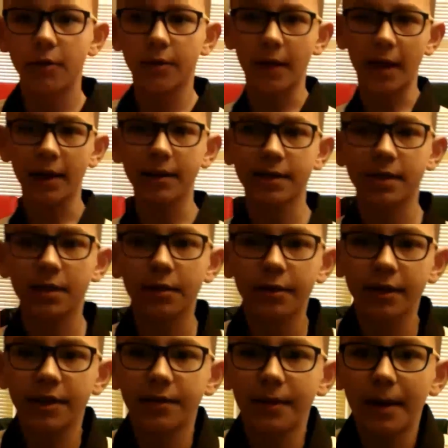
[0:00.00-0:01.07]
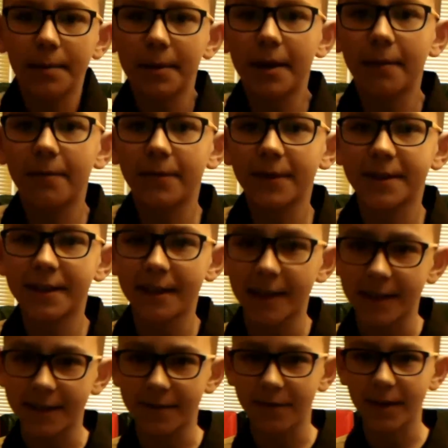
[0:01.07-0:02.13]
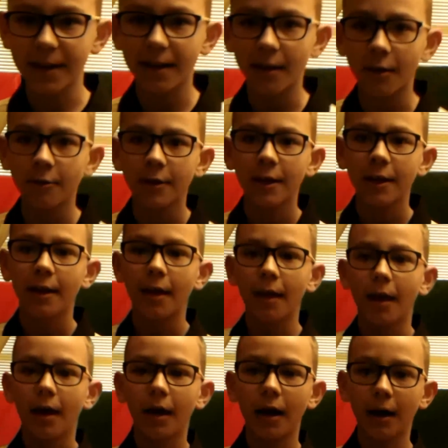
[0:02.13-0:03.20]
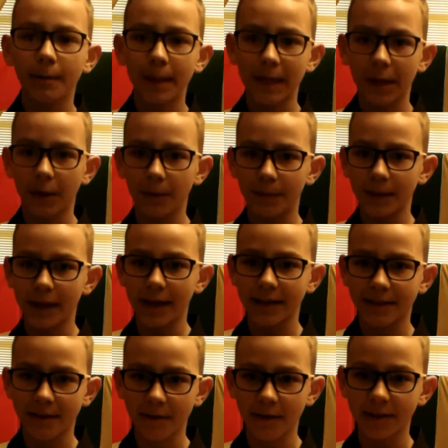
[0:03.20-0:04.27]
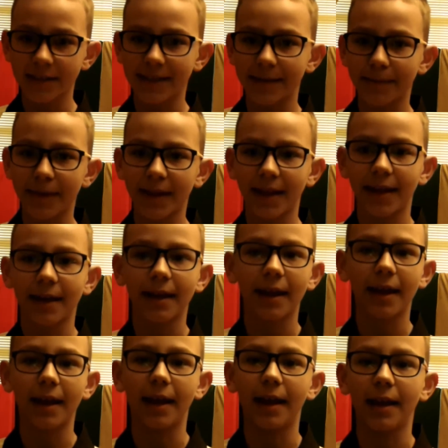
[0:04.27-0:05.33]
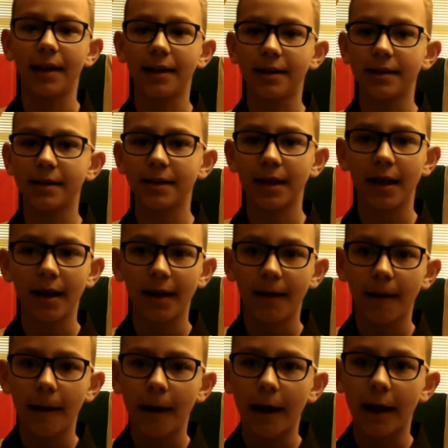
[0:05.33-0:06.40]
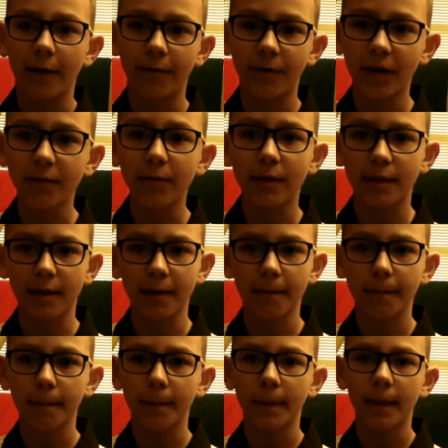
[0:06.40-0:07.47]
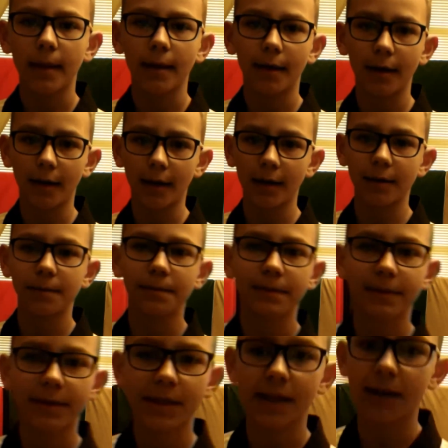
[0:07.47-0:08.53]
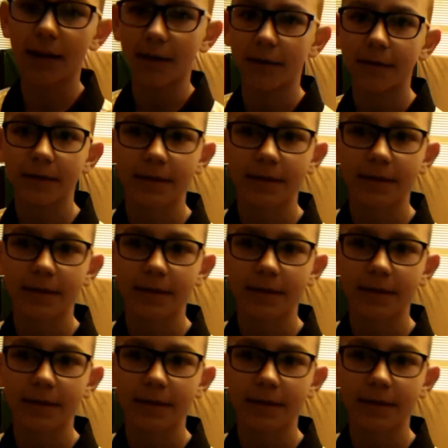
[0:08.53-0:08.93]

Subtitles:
that's going to wrap it up for today's video. I hope you guys learned something and have fun with it. So